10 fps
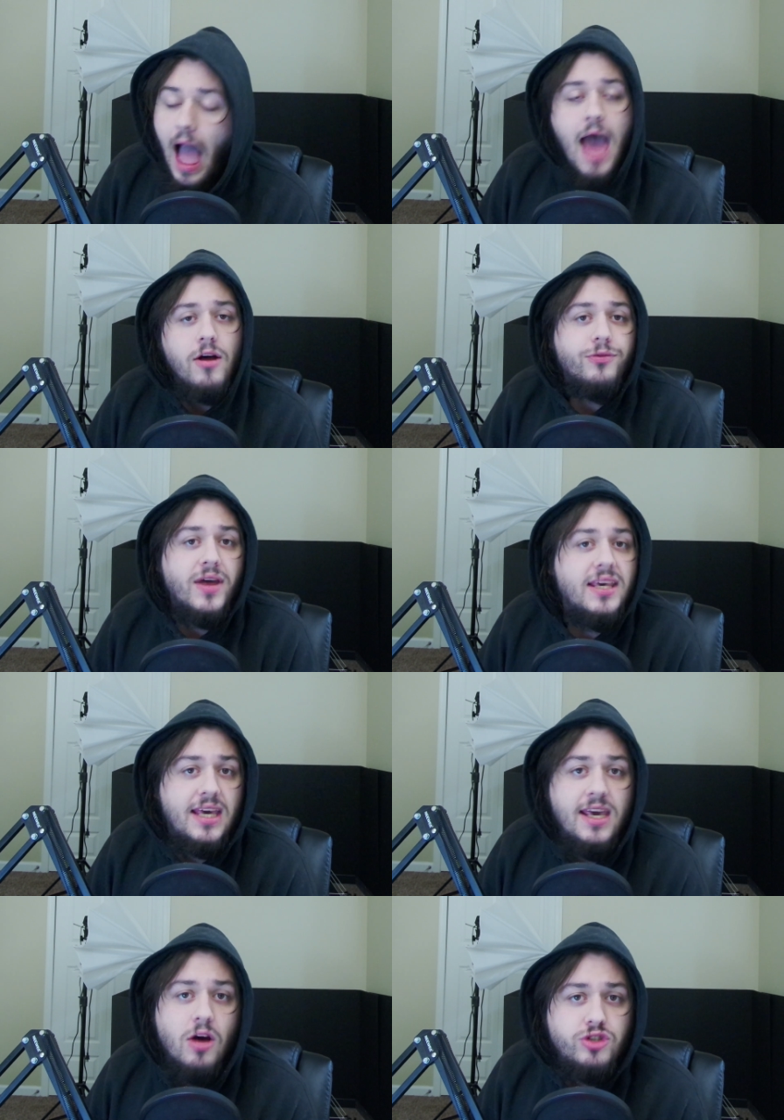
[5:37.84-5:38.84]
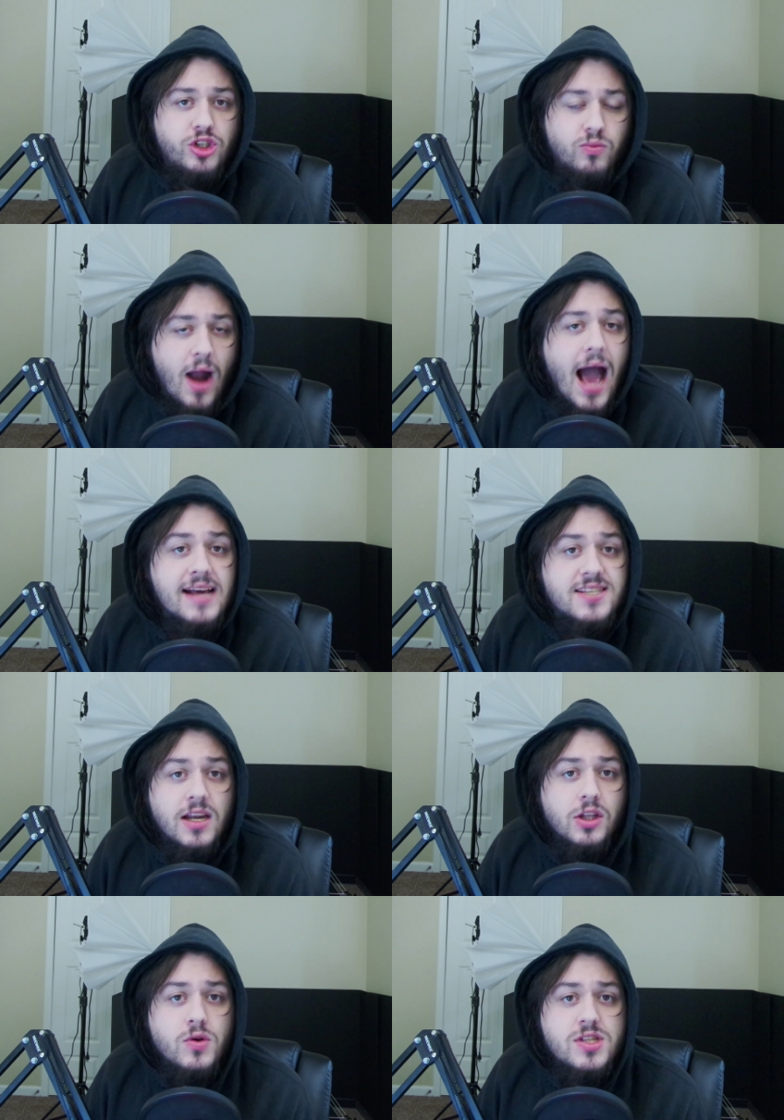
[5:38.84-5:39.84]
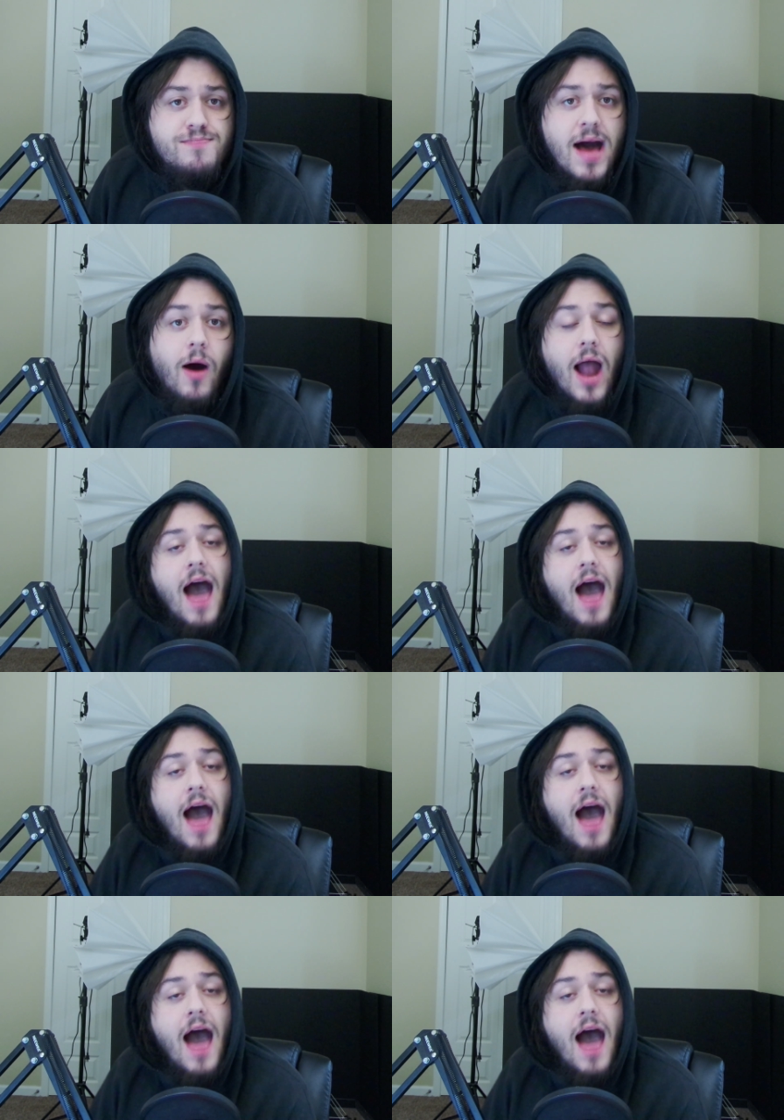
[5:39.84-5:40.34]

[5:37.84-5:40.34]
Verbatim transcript: I don't think Io Shirai is gonna lose the belt.